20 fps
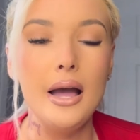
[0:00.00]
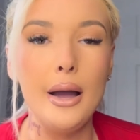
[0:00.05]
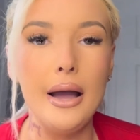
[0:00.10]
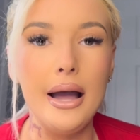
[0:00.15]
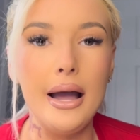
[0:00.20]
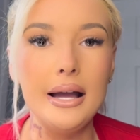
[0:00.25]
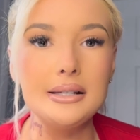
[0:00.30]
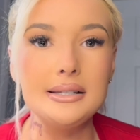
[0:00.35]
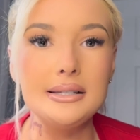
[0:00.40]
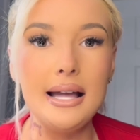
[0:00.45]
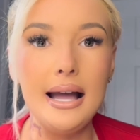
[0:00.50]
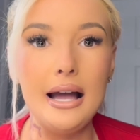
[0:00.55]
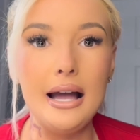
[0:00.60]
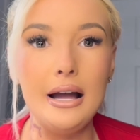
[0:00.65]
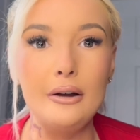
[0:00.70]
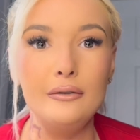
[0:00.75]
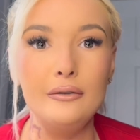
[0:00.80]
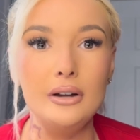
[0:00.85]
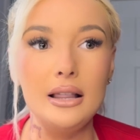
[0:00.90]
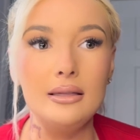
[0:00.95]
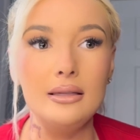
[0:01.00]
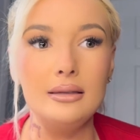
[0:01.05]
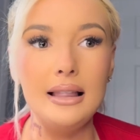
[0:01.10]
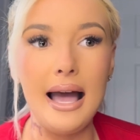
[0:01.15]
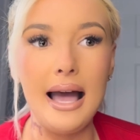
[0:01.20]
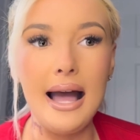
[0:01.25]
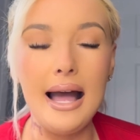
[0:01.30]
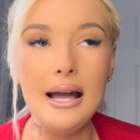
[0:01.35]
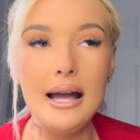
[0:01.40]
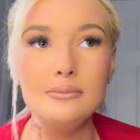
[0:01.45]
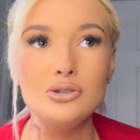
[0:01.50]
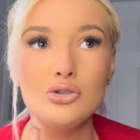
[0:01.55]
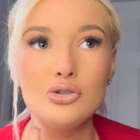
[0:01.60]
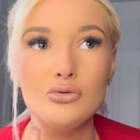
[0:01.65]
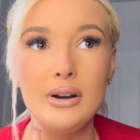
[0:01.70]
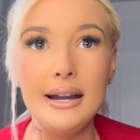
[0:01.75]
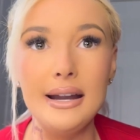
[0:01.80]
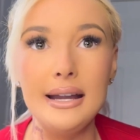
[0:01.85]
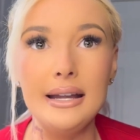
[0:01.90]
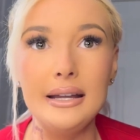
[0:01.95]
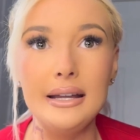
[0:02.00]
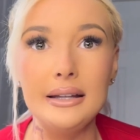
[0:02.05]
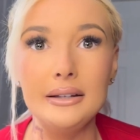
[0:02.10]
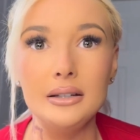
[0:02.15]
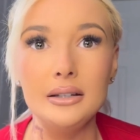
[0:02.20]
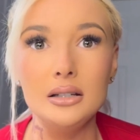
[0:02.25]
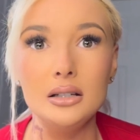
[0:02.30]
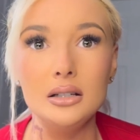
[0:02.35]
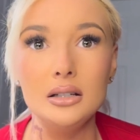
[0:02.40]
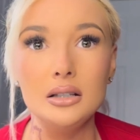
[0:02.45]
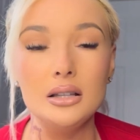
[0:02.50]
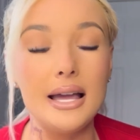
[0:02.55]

I had to have labs ran,